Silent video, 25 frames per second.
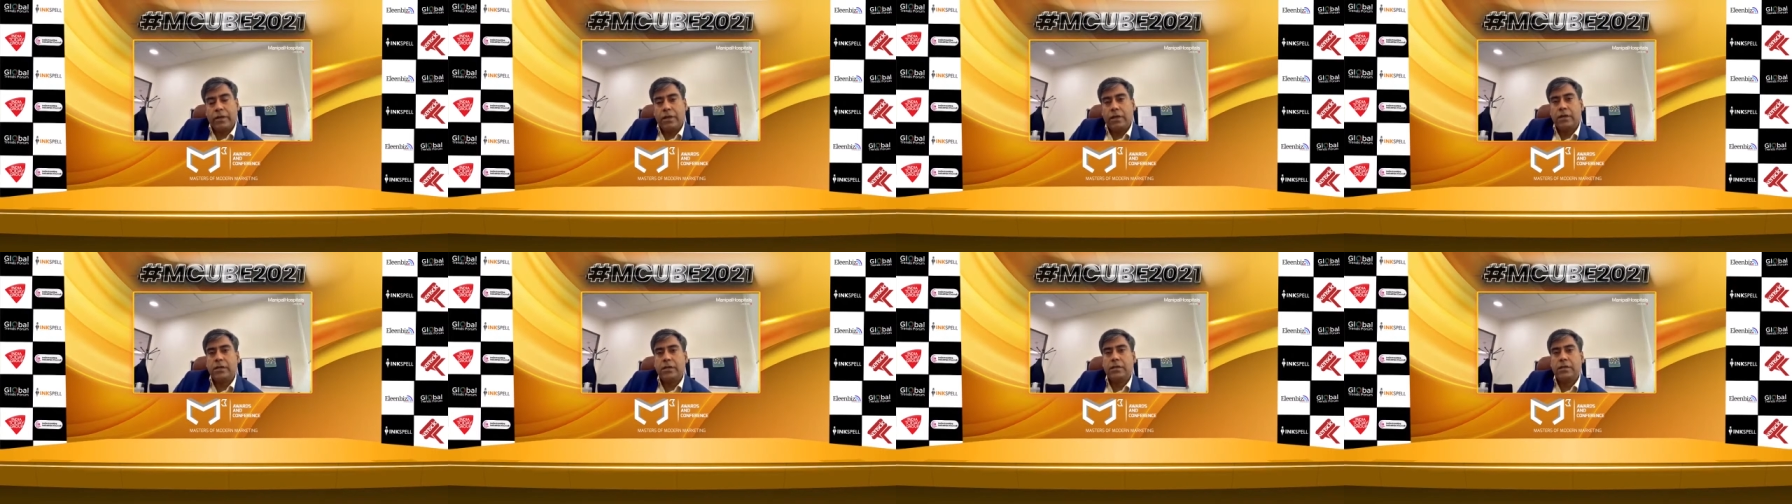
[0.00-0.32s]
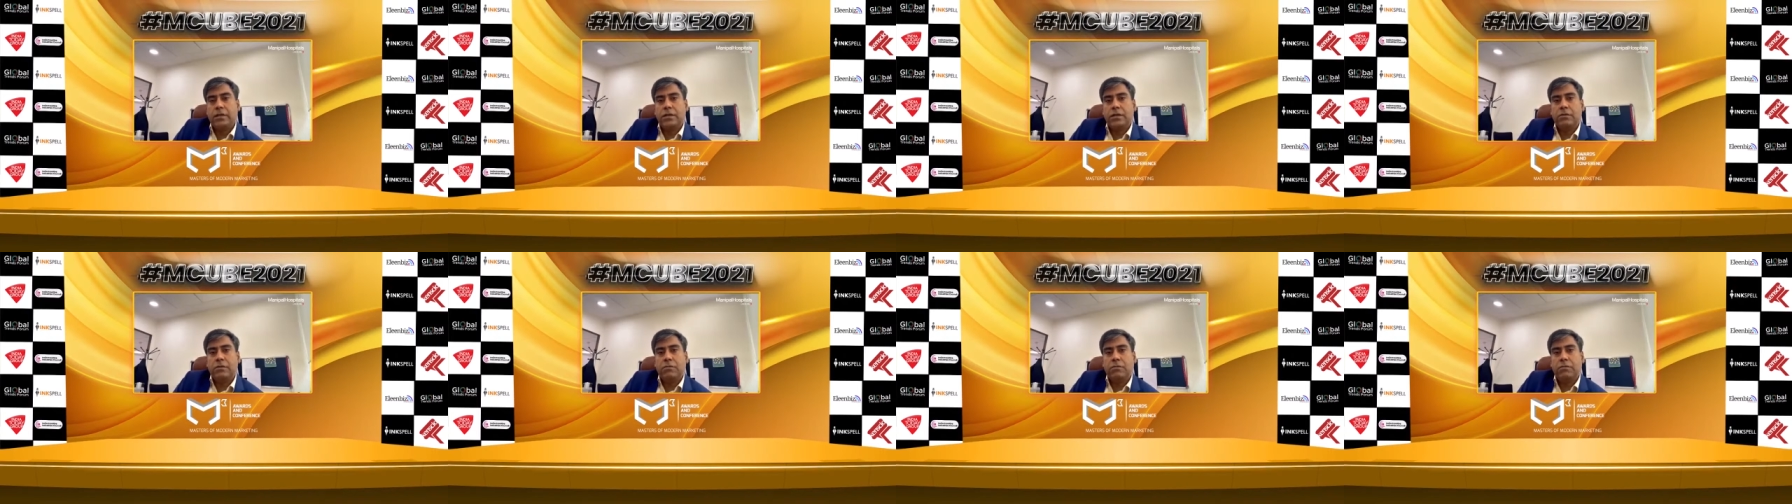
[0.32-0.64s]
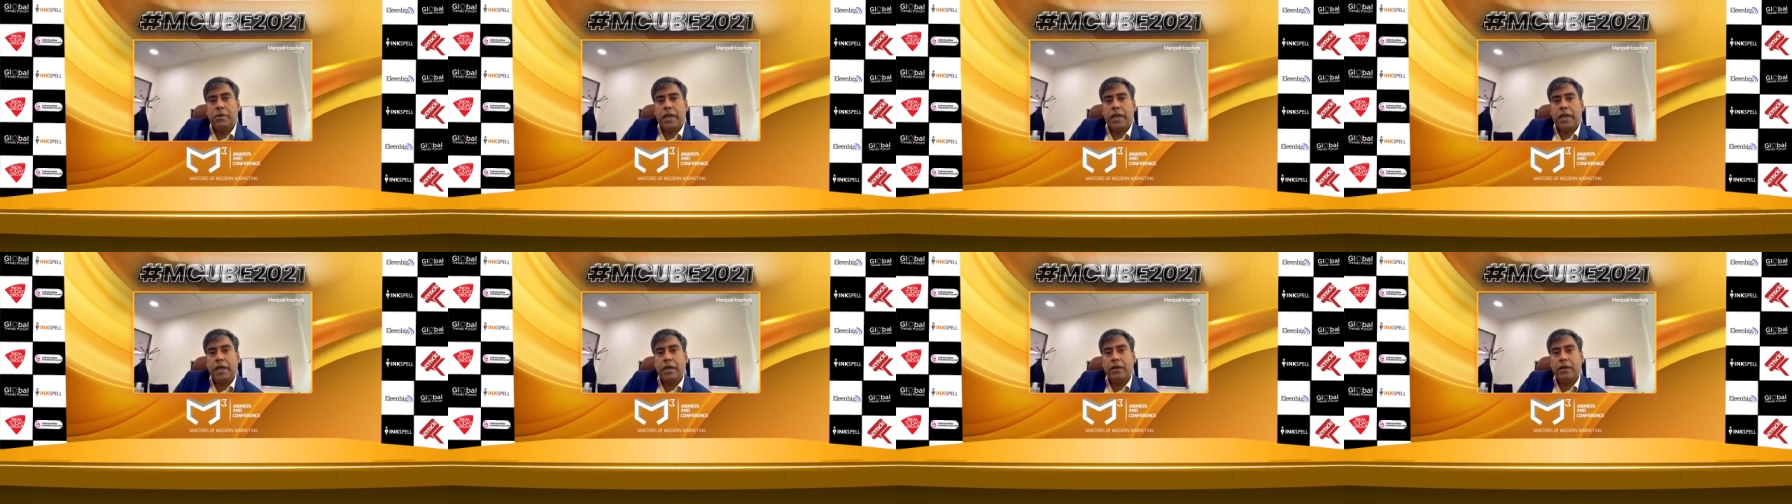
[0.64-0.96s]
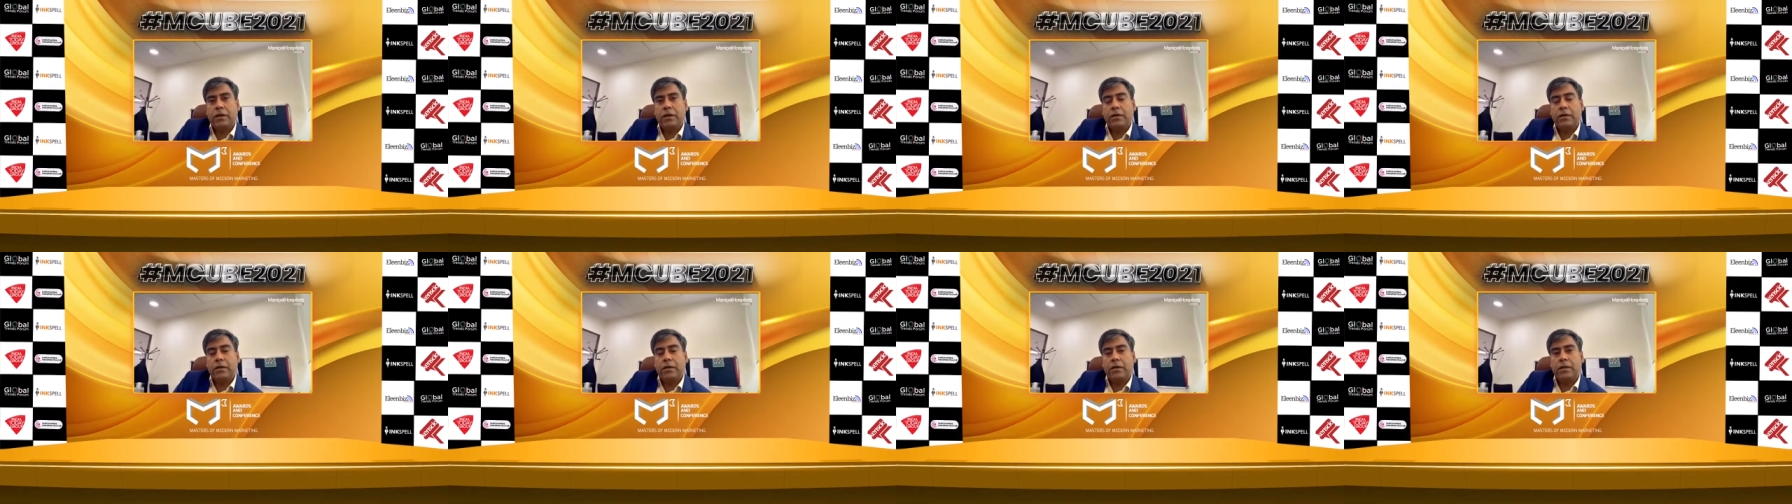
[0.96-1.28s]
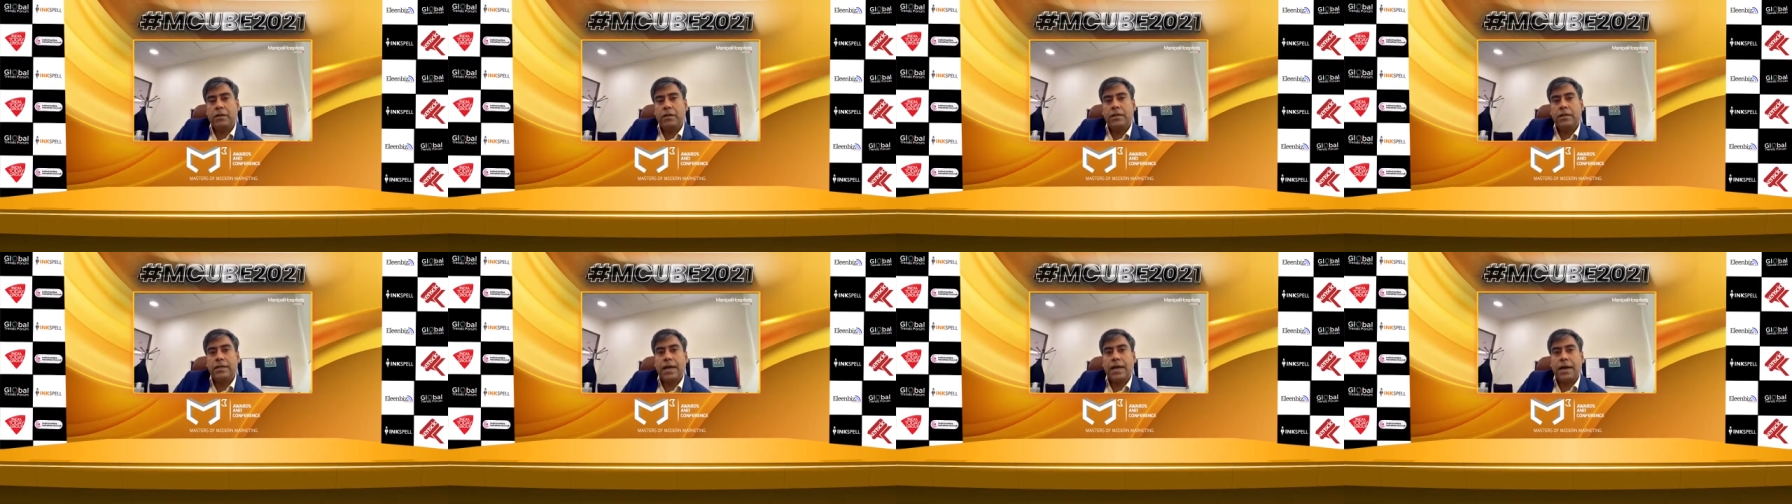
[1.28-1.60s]
us to make uh,
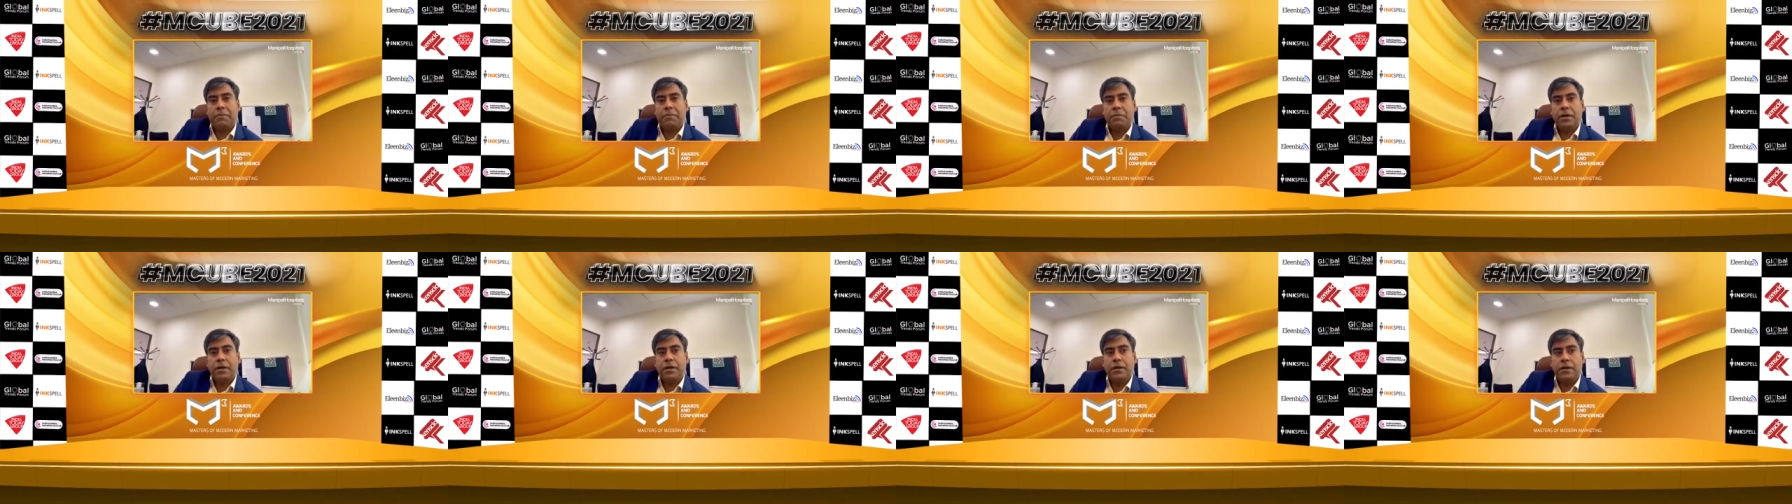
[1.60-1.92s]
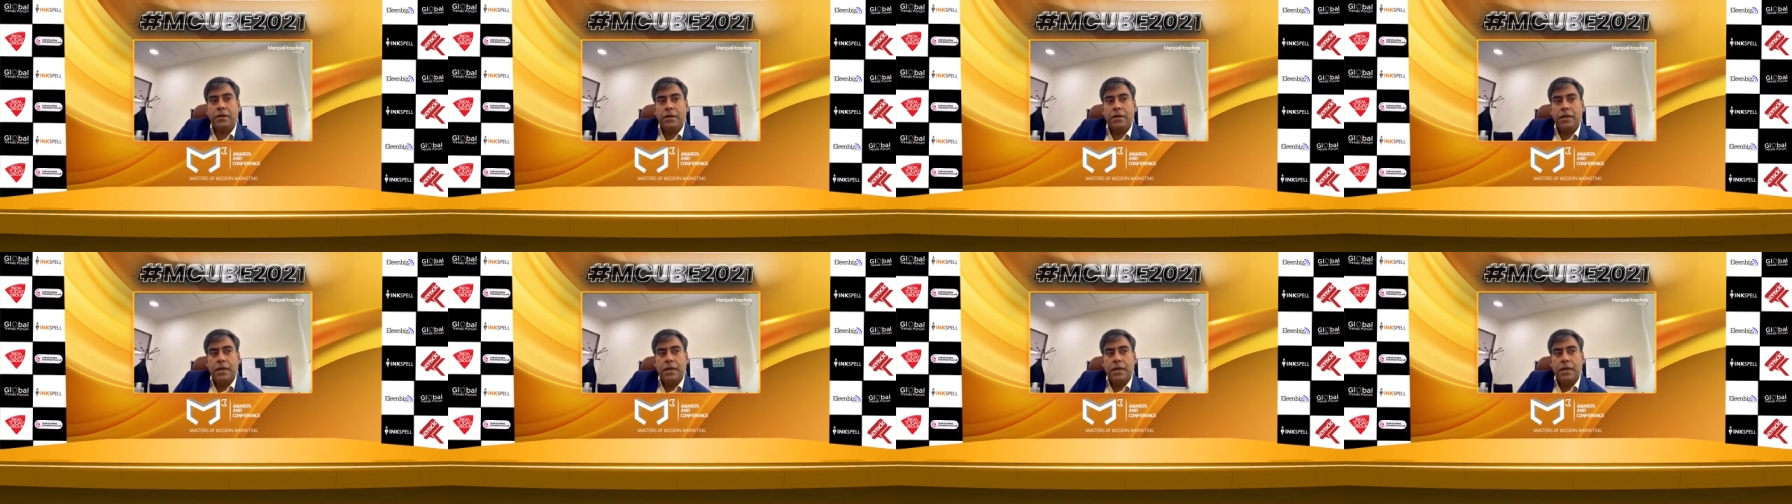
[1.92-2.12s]
this happen.